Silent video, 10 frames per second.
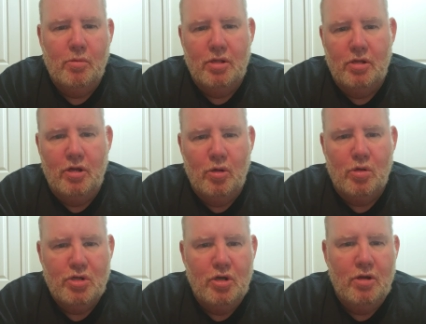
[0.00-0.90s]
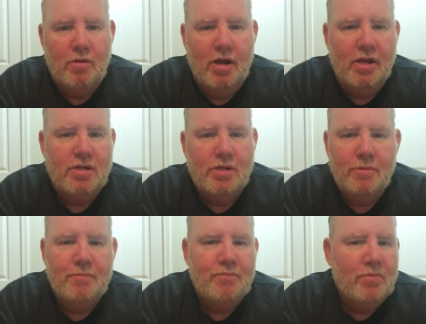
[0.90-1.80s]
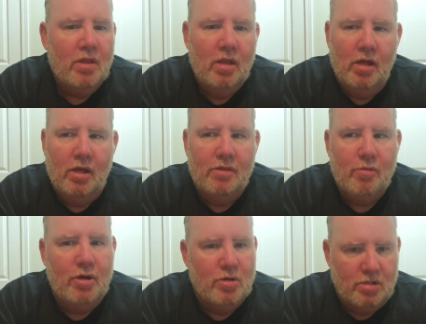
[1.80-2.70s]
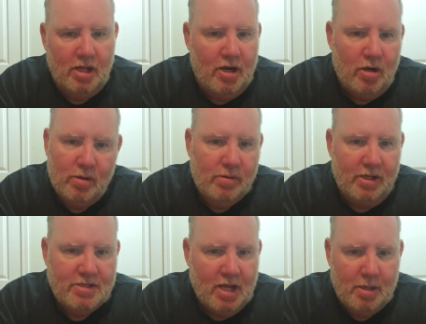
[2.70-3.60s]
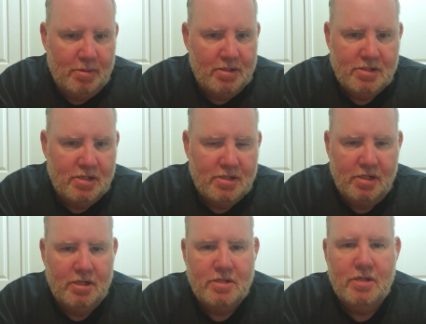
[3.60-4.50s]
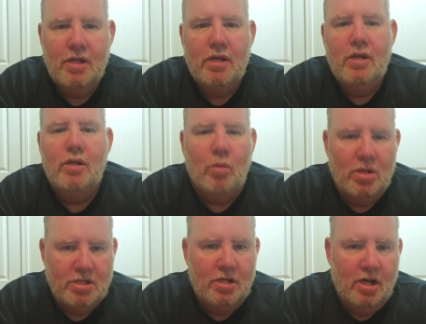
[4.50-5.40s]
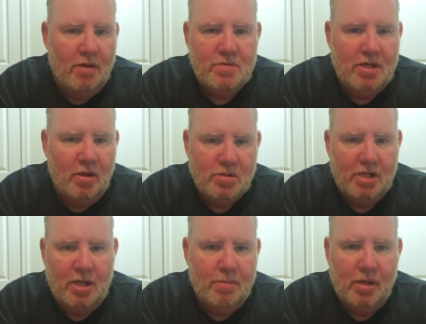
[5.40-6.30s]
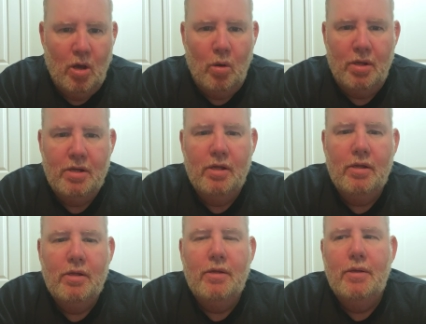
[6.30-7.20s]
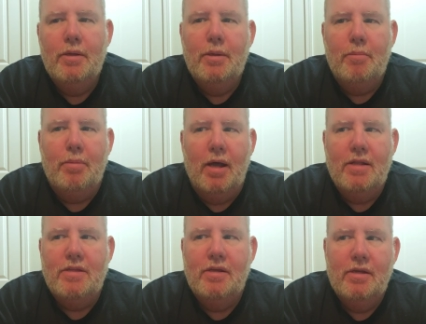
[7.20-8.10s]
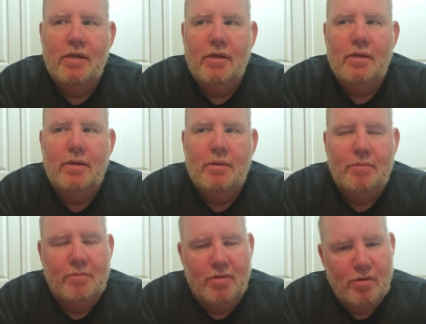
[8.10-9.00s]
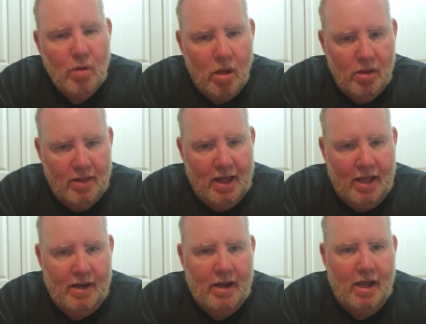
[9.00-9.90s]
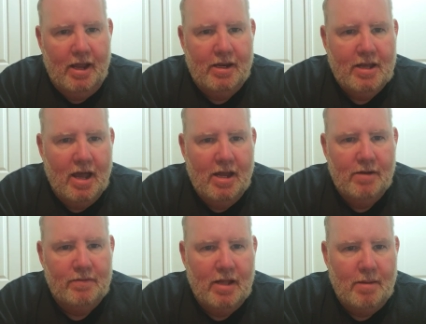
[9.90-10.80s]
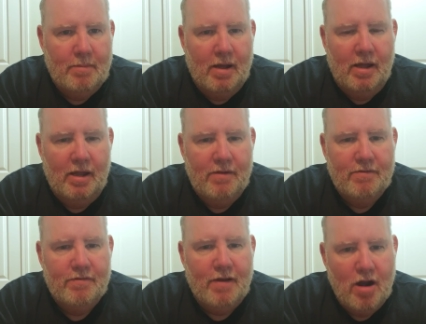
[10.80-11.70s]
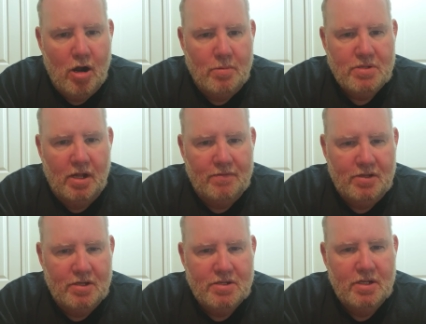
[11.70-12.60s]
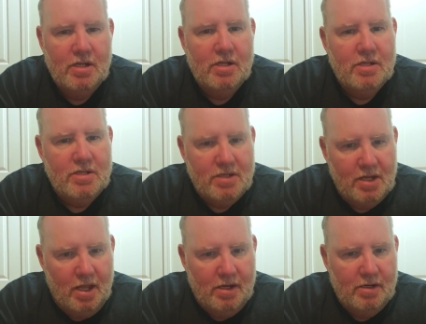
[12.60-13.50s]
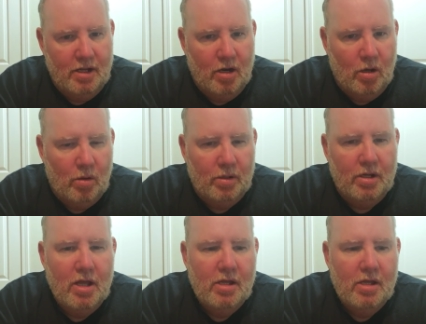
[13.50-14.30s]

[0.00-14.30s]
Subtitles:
with an indoor shooting range. 3 years later, it's out of business. It just wasn't enough sales to keep it going. But through all that, I had kind of let my firearm stuff just sit, and